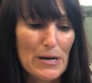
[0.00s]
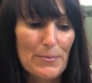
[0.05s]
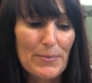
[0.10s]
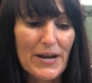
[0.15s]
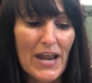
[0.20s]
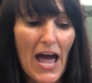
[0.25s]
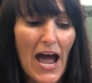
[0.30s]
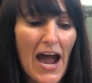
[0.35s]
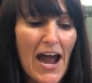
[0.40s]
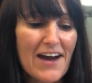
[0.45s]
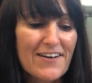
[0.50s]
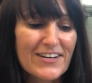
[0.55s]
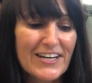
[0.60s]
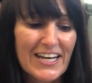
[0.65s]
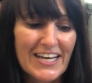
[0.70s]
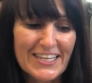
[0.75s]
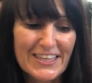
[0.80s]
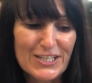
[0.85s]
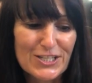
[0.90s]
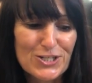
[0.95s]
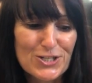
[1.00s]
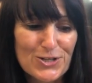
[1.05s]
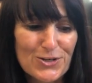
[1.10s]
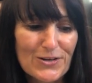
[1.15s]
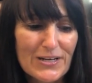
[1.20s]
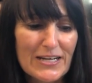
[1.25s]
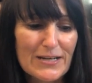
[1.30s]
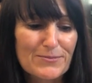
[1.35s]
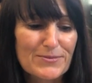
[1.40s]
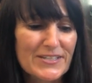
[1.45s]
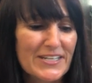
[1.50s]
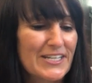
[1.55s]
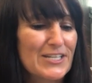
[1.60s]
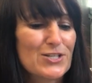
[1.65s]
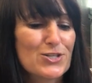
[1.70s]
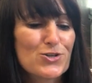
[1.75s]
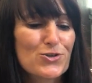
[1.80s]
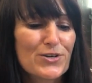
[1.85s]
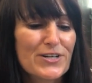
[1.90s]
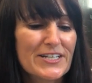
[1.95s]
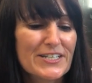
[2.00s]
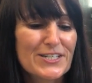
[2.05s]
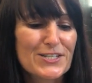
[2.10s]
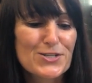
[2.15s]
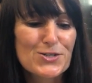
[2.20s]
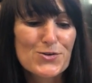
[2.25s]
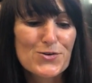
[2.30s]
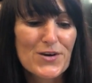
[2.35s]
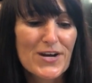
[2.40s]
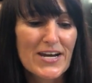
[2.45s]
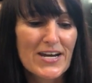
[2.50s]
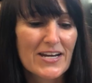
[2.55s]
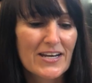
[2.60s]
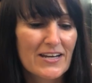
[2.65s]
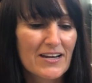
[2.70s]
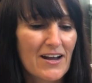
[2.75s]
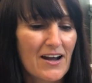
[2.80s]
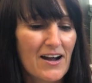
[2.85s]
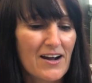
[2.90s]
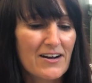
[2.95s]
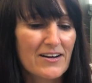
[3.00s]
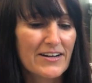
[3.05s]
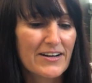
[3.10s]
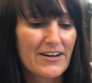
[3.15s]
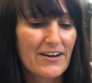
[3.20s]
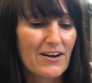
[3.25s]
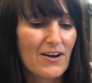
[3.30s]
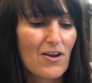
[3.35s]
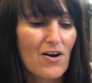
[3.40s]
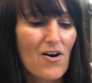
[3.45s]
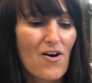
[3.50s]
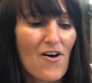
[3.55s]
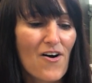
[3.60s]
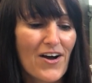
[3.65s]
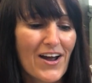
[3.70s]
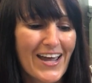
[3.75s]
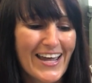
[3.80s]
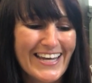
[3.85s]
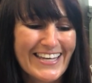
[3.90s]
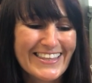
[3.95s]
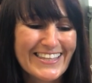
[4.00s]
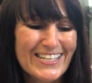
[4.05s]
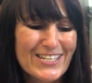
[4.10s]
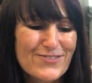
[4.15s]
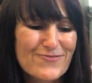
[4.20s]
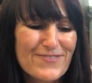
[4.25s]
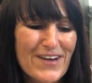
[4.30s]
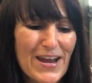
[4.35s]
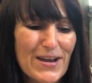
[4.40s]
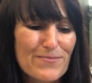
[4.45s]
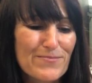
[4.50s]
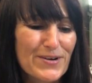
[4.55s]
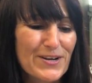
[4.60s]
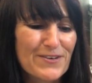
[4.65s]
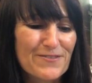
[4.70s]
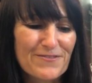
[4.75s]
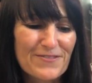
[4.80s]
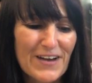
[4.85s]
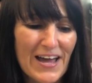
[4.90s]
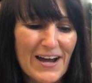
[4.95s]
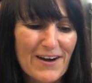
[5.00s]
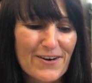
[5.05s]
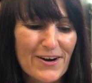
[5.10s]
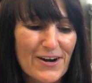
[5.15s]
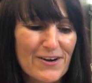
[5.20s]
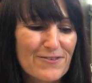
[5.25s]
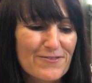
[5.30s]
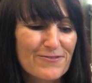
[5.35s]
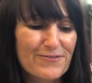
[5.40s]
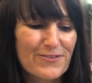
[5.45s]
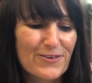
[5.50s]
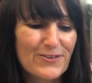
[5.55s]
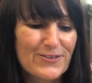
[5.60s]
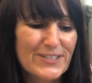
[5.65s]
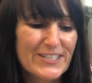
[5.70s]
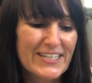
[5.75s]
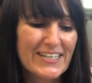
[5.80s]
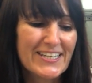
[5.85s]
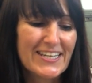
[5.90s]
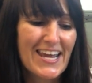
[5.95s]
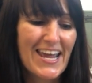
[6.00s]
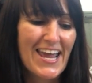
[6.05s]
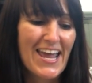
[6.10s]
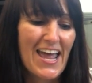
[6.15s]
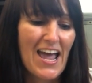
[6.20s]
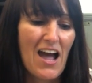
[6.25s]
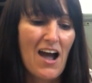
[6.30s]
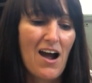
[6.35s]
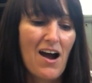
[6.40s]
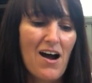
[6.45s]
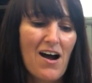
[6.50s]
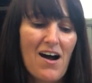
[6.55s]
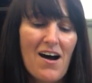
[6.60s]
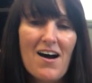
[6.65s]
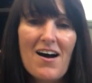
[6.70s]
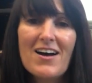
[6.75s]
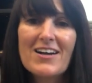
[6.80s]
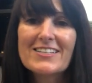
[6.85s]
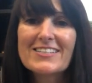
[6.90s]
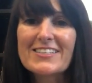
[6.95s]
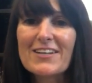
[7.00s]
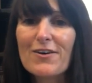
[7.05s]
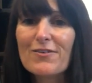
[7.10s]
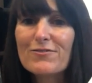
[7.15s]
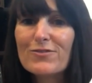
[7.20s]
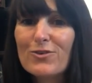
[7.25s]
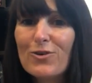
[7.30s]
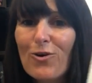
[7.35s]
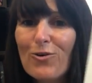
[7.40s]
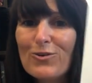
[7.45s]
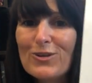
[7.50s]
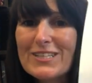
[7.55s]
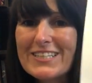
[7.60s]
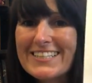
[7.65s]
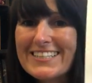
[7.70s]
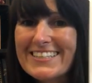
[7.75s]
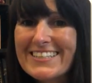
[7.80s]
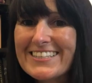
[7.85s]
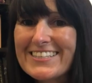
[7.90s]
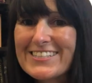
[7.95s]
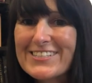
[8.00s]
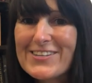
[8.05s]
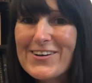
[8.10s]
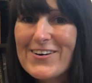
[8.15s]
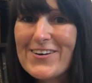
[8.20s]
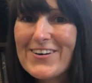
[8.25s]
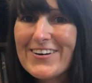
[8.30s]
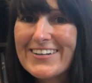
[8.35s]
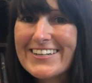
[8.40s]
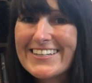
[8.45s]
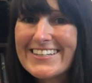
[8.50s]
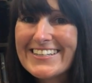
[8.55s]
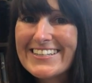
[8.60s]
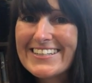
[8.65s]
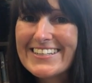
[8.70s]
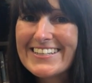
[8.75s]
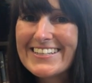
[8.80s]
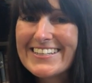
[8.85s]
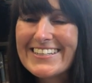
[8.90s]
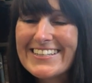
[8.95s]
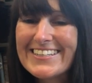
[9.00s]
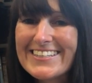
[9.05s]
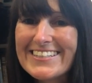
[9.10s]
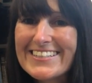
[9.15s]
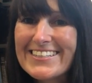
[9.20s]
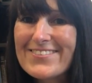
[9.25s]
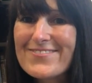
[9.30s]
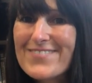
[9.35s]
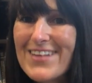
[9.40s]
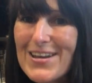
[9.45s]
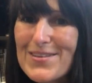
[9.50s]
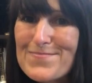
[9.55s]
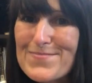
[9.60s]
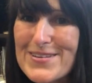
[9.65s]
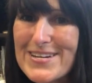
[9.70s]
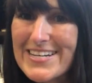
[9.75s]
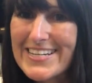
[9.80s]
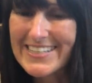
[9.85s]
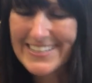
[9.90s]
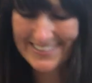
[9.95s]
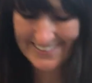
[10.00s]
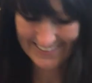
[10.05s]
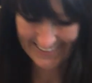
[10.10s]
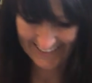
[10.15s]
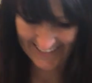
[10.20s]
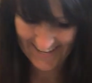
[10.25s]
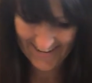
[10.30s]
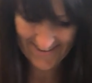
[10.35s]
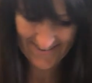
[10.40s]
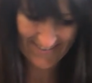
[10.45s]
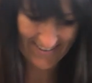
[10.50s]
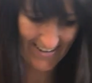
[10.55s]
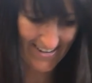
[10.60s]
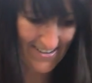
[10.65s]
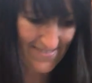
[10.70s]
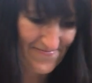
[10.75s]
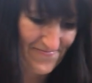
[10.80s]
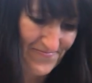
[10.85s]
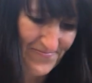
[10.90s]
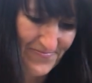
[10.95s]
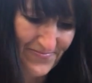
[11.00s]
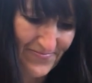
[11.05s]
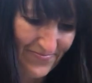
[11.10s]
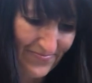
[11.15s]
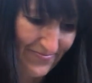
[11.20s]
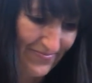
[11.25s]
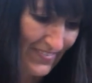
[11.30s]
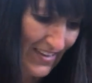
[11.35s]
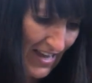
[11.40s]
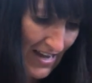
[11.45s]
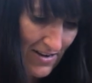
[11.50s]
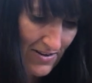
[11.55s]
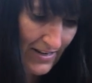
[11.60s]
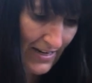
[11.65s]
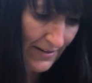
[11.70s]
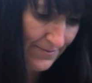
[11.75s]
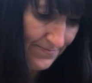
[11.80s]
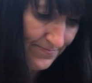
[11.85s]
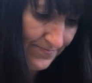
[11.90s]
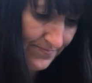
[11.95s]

But I, like the tulips, enjoy a strain ere long. This redbird flower unfolded, a heart of golden song. It's a redbird, cute, huh? Okay,